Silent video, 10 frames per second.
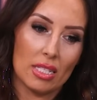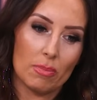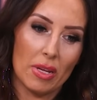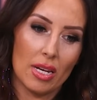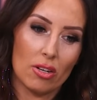it's
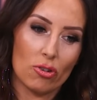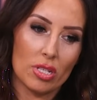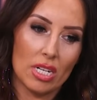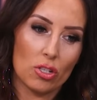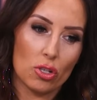been
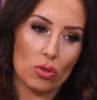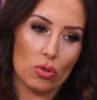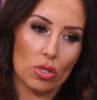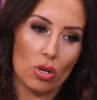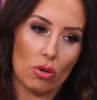interesting too.
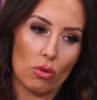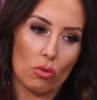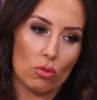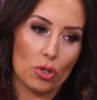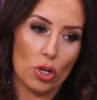
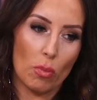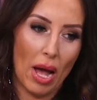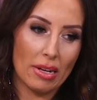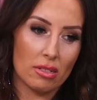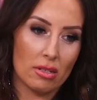So Joe
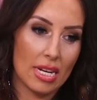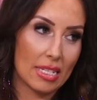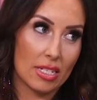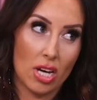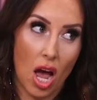Biden
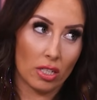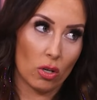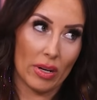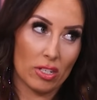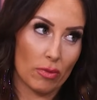is not
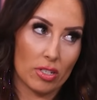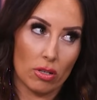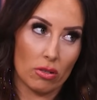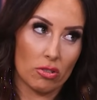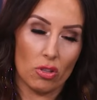going to
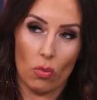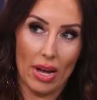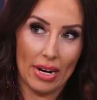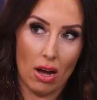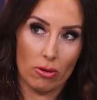return to the
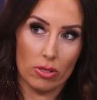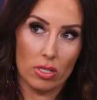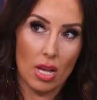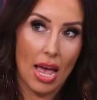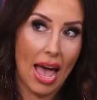White
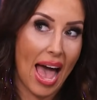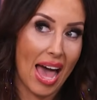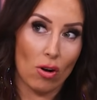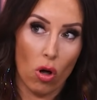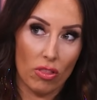House
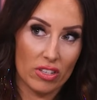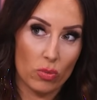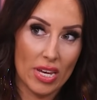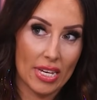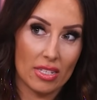at all this
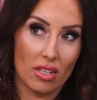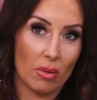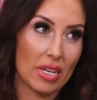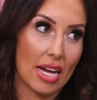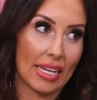week. He's going
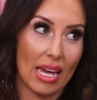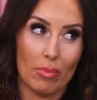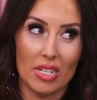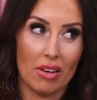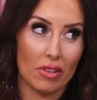to be at
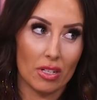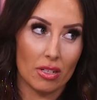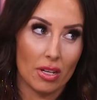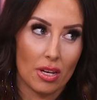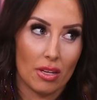Camp
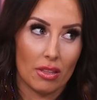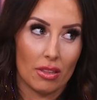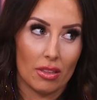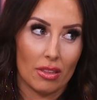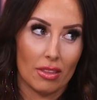David whole
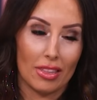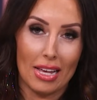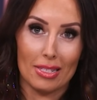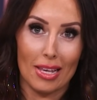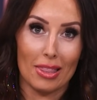week.
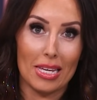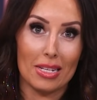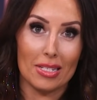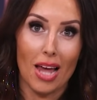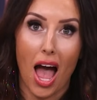They said the
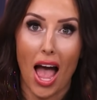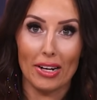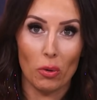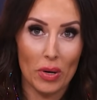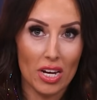
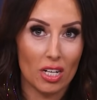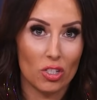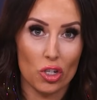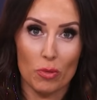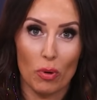entire week,
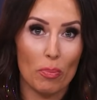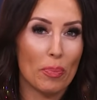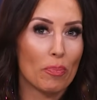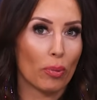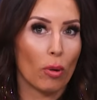just mm -hmm.
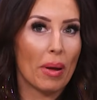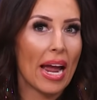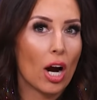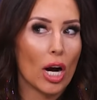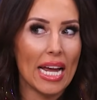
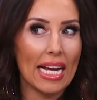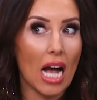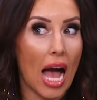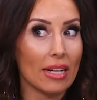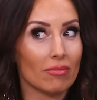preparing.
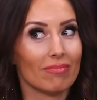Pre I